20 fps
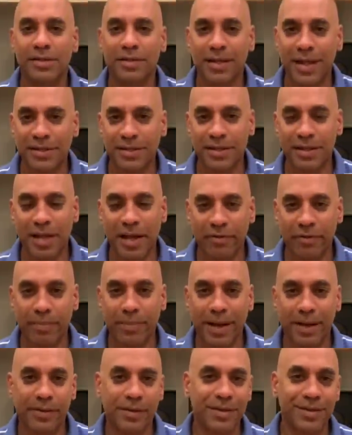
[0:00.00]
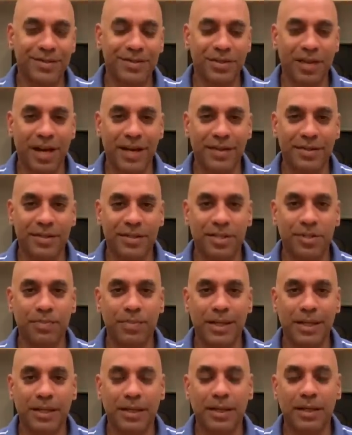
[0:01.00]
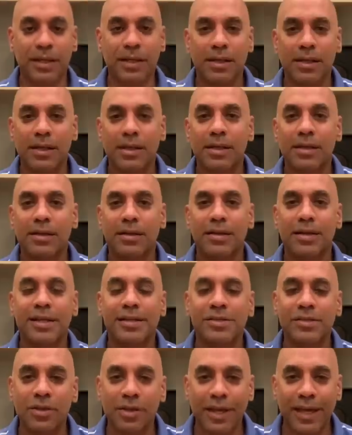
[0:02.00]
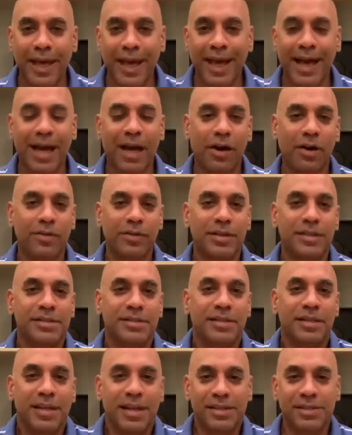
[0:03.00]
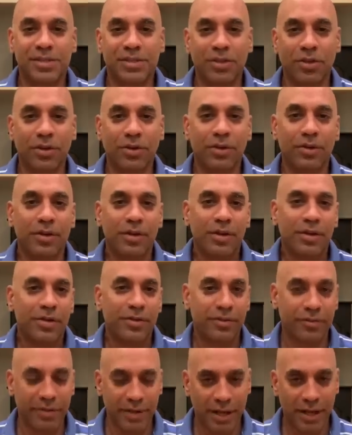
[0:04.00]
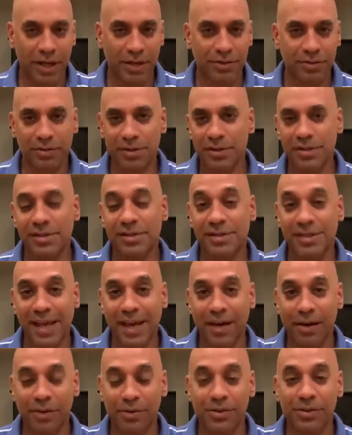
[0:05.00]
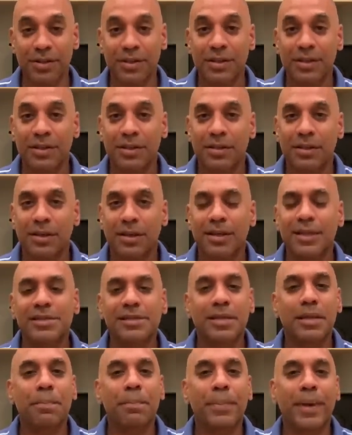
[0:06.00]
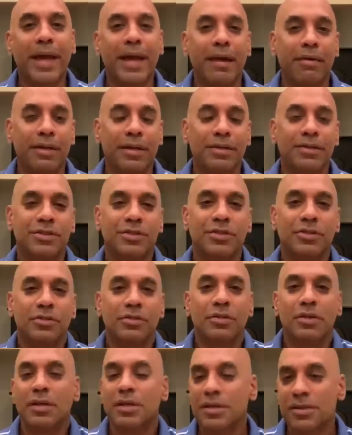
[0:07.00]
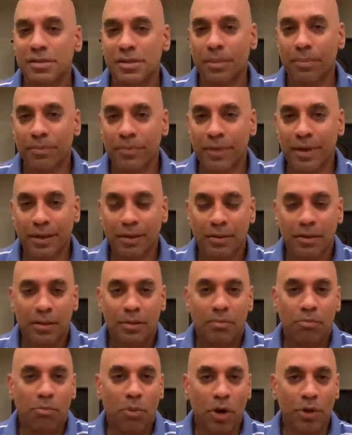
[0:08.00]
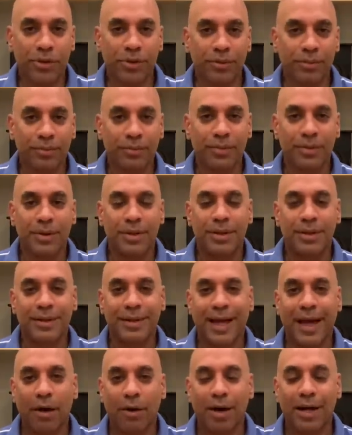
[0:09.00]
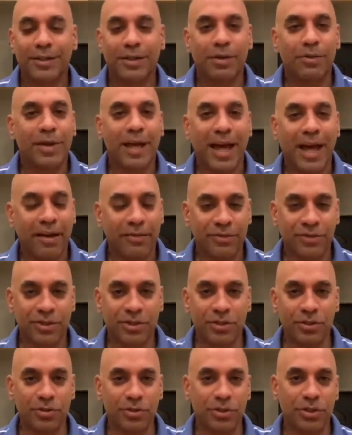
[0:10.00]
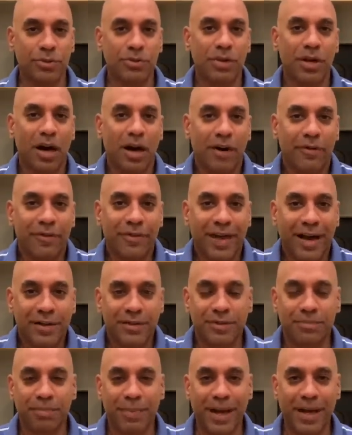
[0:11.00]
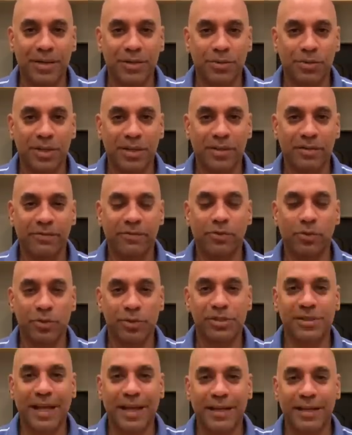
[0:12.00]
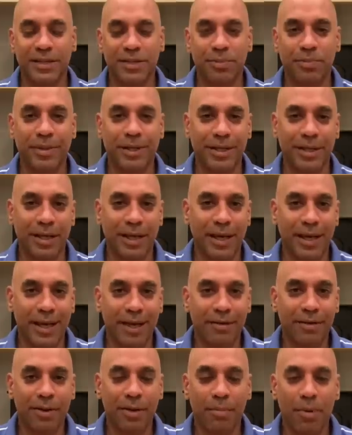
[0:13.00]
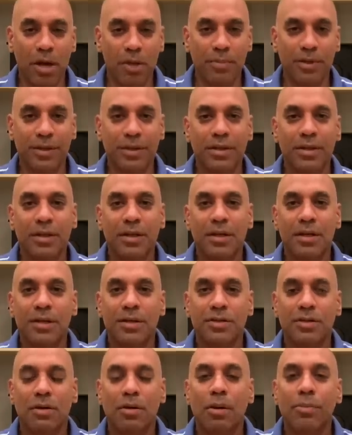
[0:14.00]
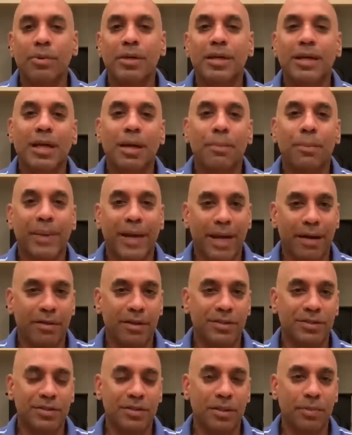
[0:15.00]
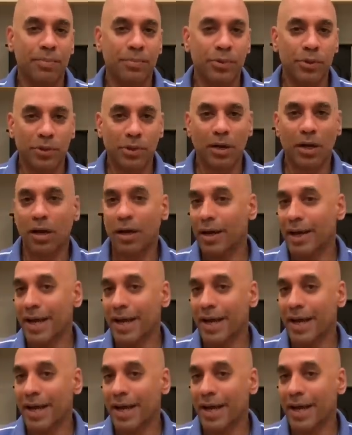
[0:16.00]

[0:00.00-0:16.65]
that's enough about the design of the speaker. Let's look at how the Celestion 300 sound. Let's compare it to something modern. Now, I don't have £2,000 worth of floor standing speaker here at the moment, so I'm going to compare it to the Buchardt